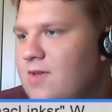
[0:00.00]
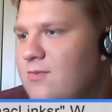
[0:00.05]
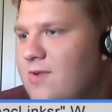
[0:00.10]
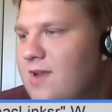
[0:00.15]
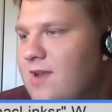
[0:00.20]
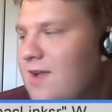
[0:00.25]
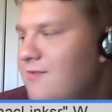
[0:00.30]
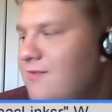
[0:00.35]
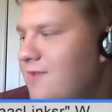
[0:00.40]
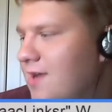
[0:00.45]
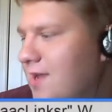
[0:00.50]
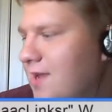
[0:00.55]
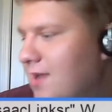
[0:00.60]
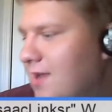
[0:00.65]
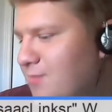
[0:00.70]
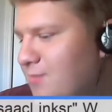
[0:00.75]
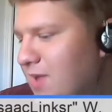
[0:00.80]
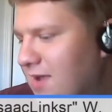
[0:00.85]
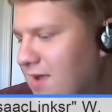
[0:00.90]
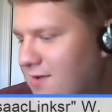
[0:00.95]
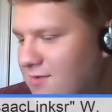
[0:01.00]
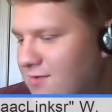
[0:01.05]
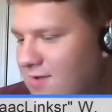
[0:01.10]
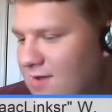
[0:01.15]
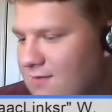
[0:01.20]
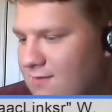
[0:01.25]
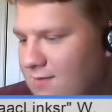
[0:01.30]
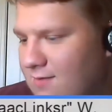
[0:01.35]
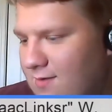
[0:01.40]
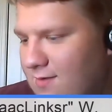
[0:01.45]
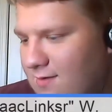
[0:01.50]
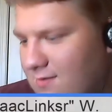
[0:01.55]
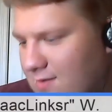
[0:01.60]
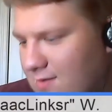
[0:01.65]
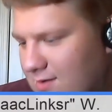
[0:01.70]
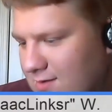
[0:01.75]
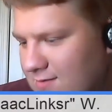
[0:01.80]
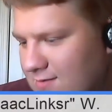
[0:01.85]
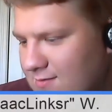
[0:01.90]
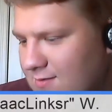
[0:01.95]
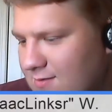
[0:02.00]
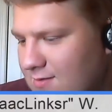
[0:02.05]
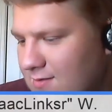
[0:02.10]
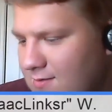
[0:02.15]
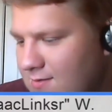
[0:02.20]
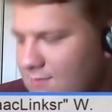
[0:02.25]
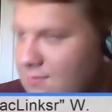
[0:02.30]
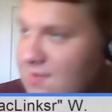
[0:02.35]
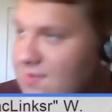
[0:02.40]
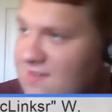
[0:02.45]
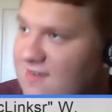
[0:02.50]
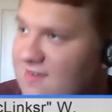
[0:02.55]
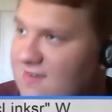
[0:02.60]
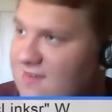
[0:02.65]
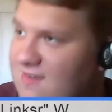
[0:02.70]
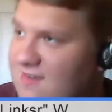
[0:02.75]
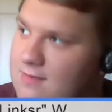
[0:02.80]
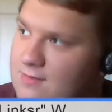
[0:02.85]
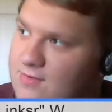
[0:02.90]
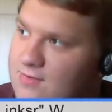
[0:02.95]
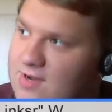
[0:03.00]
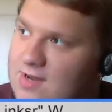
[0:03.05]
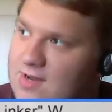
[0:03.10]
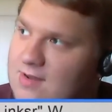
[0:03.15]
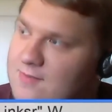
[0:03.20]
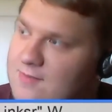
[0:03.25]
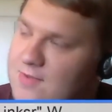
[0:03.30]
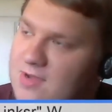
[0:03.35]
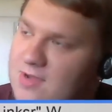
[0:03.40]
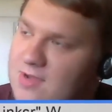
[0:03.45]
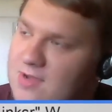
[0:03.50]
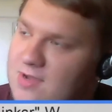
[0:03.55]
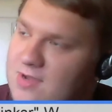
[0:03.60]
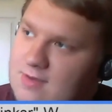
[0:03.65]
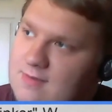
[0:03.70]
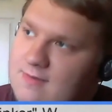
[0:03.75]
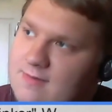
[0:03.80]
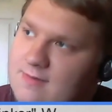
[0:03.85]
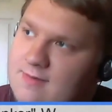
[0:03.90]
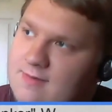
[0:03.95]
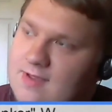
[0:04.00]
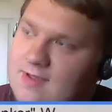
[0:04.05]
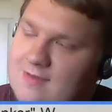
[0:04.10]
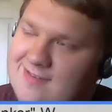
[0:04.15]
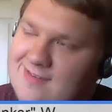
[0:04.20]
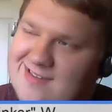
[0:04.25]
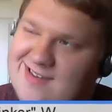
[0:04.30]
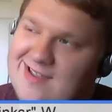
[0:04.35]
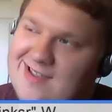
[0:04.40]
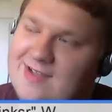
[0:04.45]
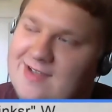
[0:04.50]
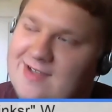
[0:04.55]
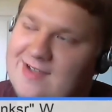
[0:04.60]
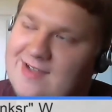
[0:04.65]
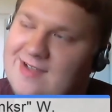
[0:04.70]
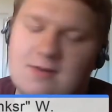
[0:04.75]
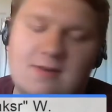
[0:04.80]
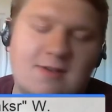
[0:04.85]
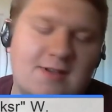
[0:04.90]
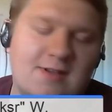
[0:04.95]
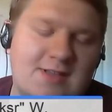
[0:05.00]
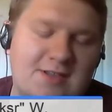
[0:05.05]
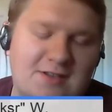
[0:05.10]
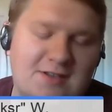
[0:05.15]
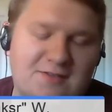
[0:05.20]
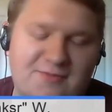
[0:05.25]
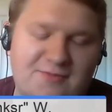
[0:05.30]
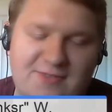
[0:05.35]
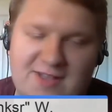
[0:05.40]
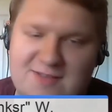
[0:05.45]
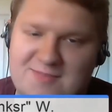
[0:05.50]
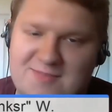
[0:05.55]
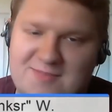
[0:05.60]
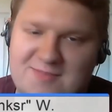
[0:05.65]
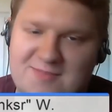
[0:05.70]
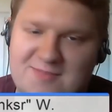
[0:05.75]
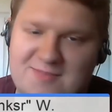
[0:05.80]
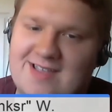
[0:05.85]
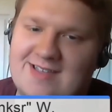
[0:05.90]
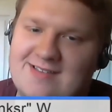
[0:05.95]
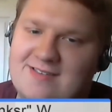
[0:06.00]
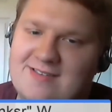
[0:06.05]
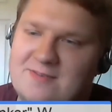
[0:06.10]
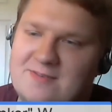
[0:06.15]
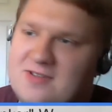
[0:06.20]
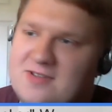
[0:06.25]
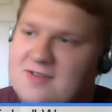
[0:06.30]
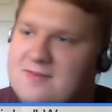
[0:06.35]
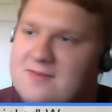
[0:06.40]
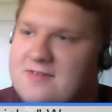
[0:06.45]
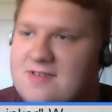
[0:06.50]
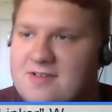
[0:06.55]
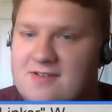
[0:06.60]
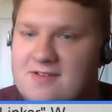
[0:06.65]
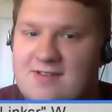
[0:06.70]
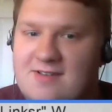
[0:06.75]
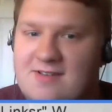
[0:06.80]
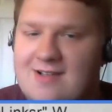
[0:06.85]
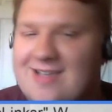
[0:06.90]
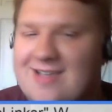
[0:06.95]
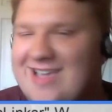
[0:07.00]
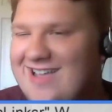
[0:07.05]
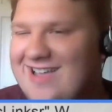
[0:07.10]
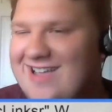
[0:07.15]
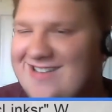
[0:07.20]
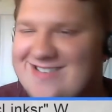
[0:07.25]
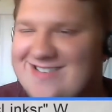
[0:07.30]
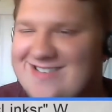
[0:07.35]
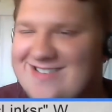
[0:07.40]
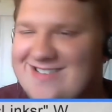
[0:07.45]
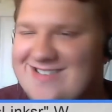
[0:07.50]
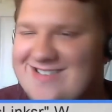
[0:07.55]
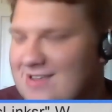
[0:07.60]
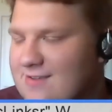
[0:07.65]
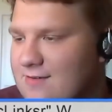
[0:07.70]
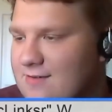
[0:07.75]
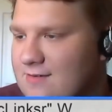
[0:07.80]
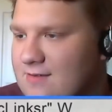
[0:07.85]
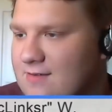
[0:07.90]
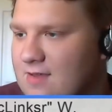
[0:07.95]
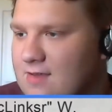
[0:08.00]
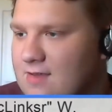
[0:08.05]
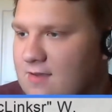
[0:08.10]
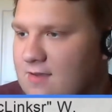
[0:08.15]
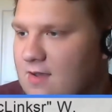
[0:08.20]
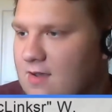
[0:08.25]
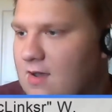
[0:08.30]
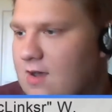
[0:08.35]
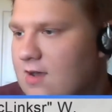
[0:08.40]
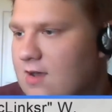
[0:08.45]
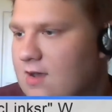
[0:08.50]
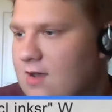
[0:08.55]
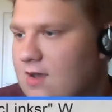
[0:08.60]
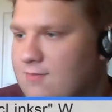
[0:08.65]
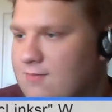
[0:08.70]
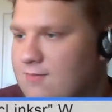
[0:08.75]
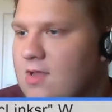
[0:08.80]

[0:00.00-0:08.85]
whenever I get back around to it, which at the rate I'm going is next to never, you can find me at www.kingisaaclinkser.com,